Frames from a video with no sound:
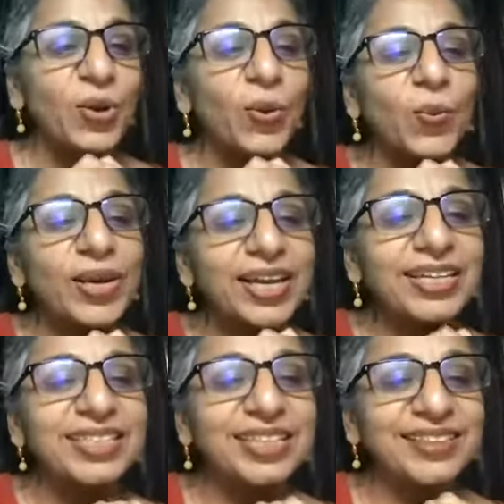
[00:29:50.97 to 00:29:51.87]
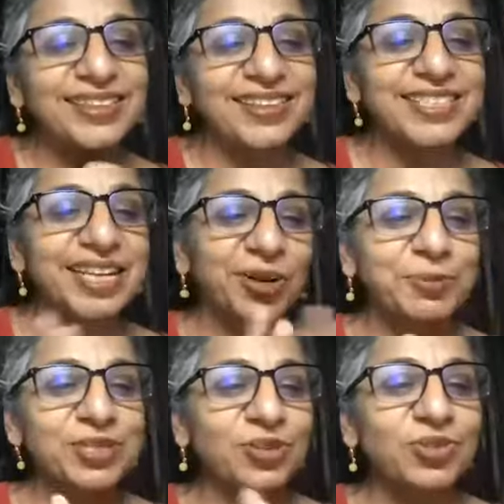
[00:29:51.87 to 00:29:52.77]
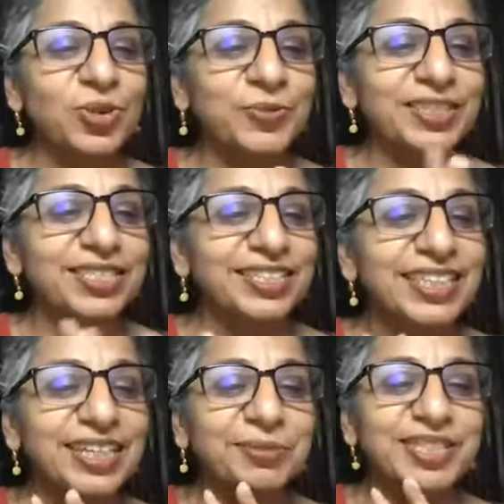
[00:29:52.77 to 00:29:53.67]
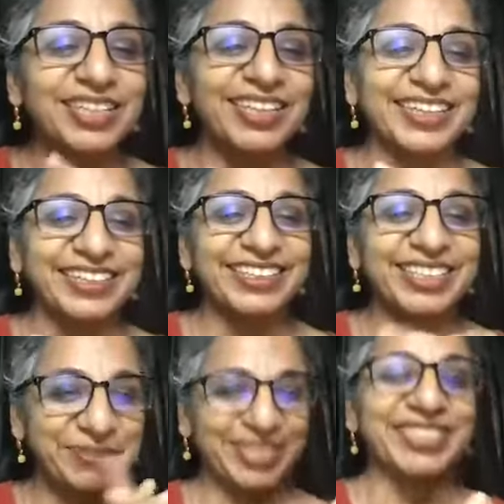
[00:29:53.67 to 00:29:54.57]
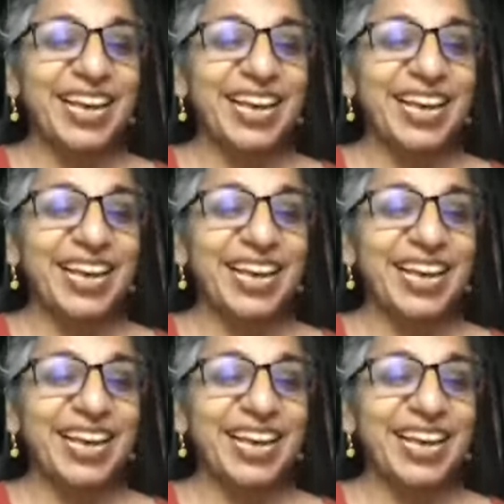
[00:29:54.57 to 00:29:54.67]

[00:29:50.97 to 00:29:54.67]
We get a synopsis of so much reading material in 30 minutes.